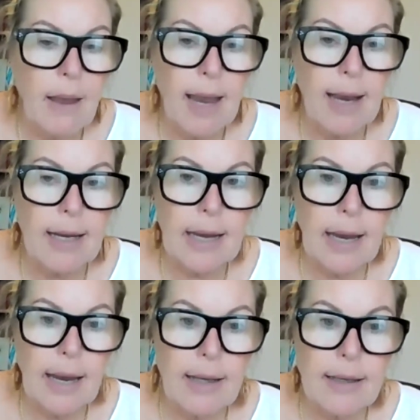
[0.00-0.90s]
And
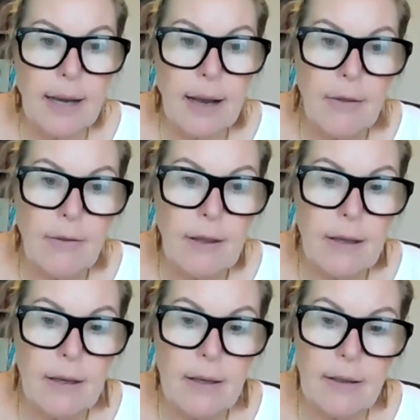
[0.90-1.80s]
again,
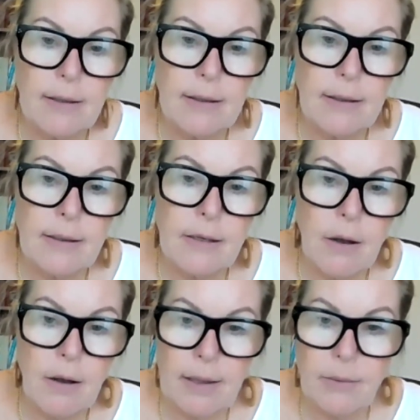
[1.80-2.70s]
the
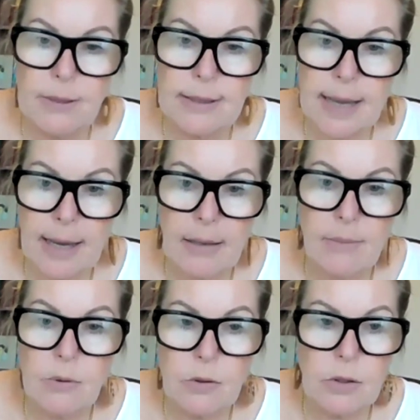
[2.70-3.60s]
guide was
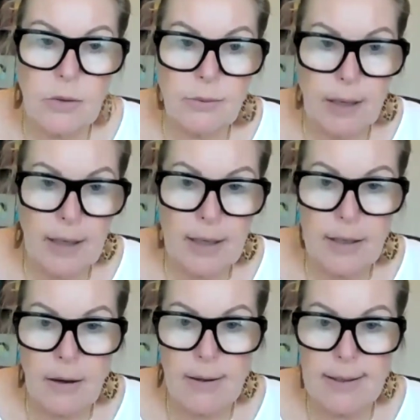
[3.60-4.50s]
able to
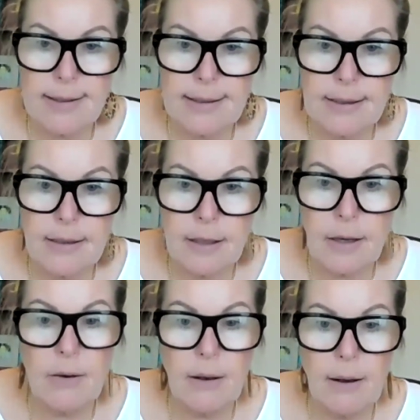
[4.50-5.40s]
recognize, you
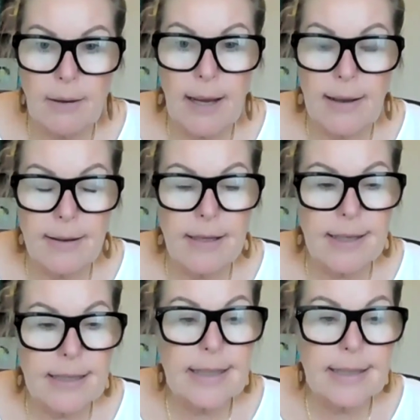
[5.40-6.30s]
know, okay,
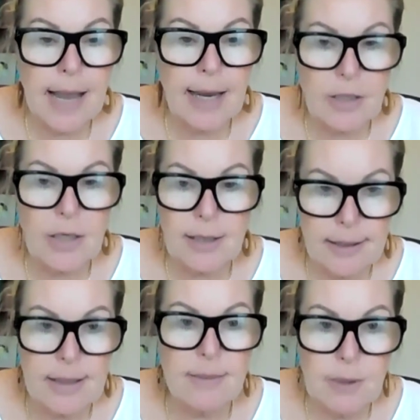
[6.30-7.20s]
this is actually
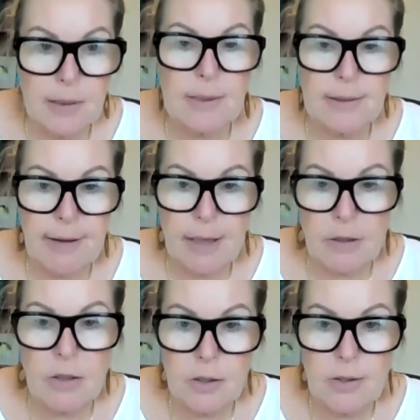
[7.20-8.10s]
symptoms of
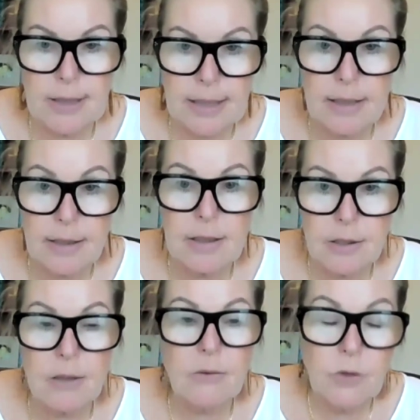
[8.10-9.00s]
altitude sickness. You
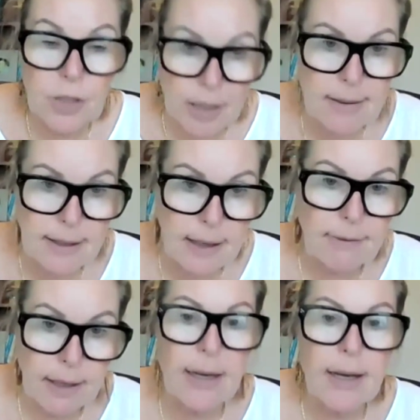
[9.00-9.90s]
don't just have
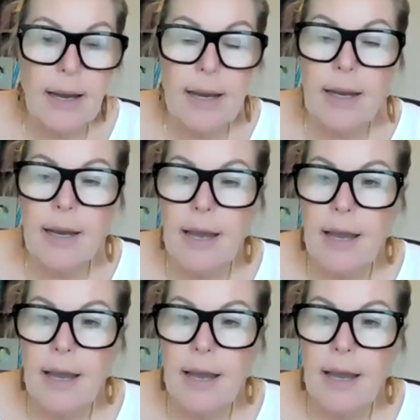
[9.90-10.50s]
a headache.